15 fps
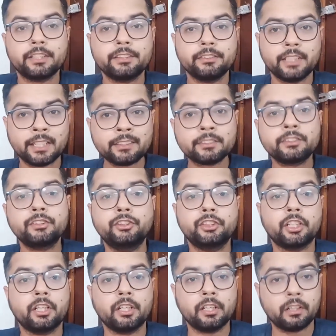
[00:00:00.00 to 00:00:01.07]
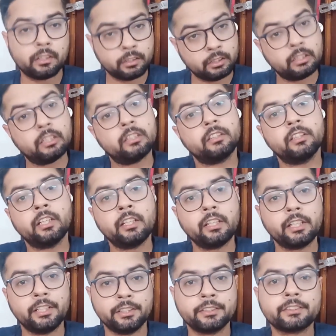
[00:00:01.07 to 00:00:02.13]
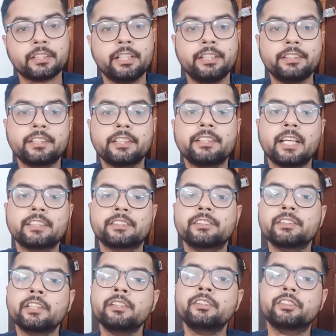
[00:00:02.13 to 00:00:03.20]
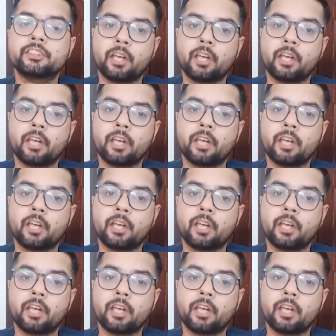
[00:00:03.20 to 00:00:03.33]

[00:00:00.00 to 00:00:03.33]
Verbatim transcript: The next journal is International